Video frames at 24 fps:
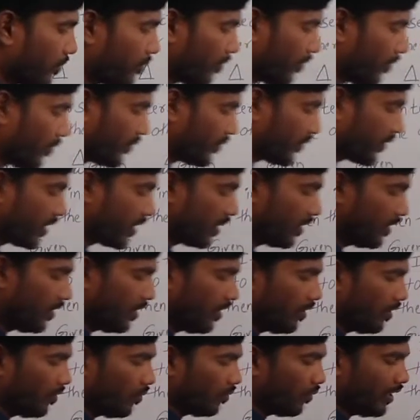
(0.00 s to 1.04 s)
what is the
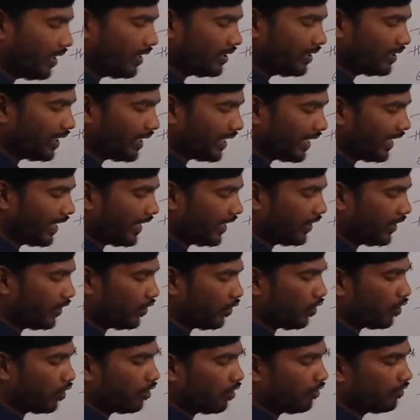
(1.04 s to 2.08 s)
area of
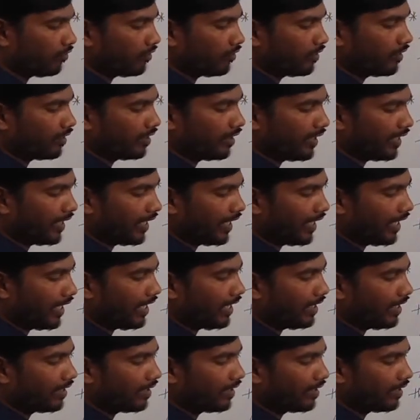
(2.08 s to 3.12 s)

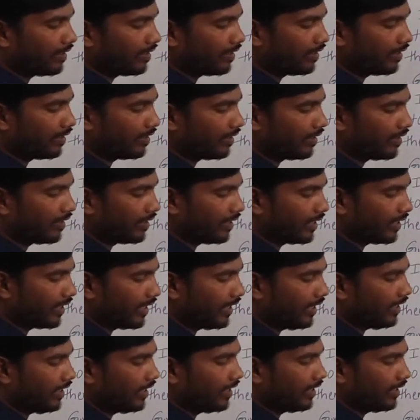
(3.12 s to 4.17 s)
ADE
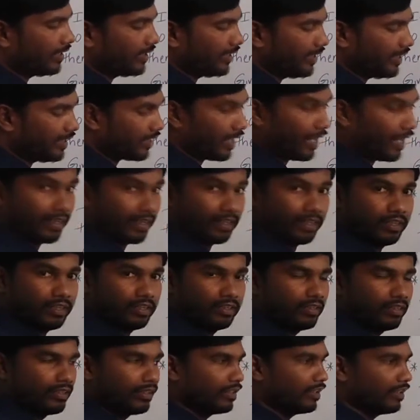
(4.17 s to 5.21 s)
triangle?
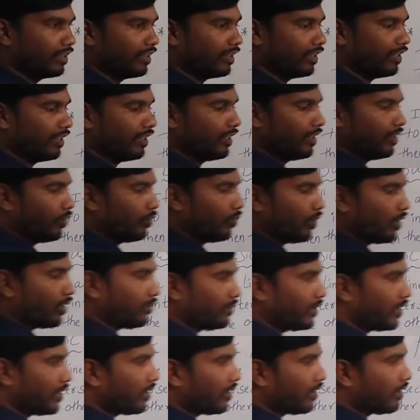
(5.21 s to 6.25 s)
One of the
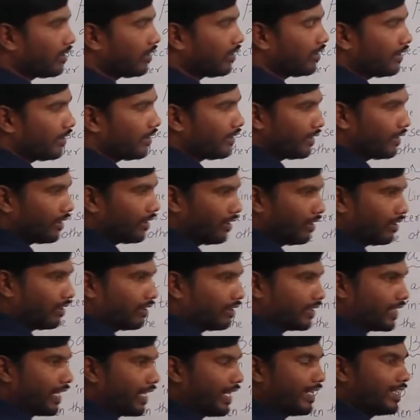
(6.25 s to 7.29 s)
triangle's
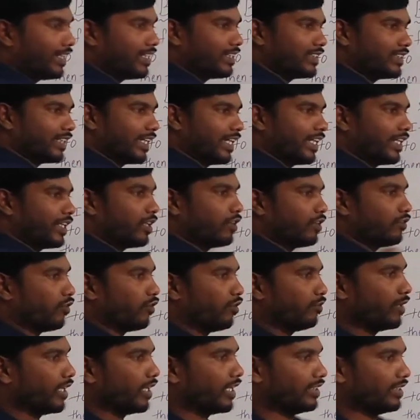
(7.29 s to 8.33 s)
area formula is there.
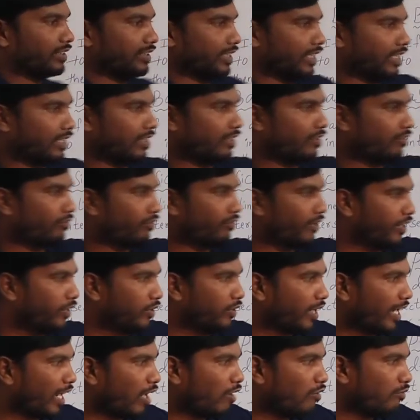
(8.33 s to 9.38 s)
When you have
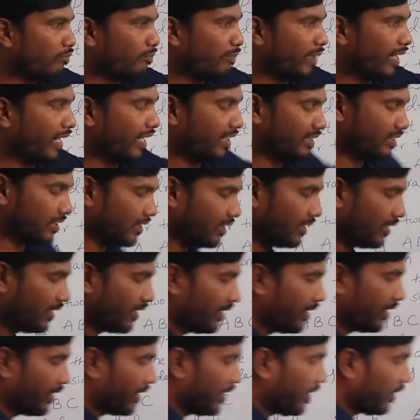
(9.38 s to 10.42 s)
base here,
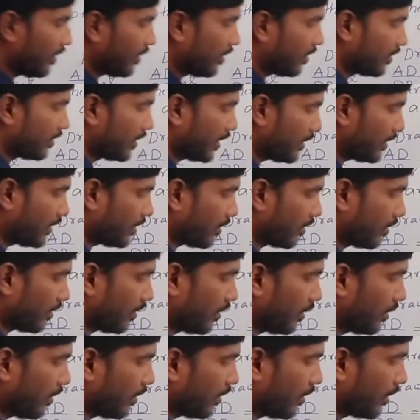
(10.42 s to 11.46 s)
just
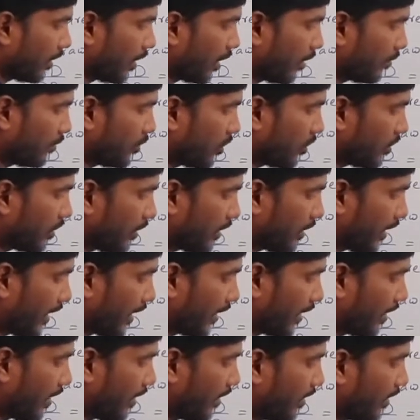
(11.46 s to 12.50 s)
observe the triangle
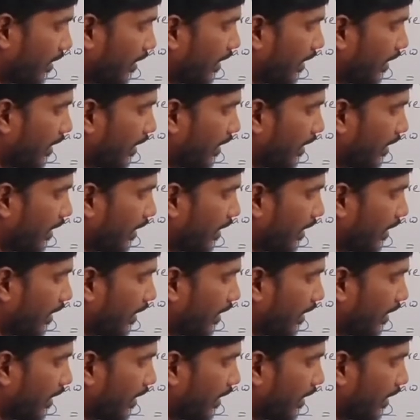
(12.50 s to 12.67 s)
ADE.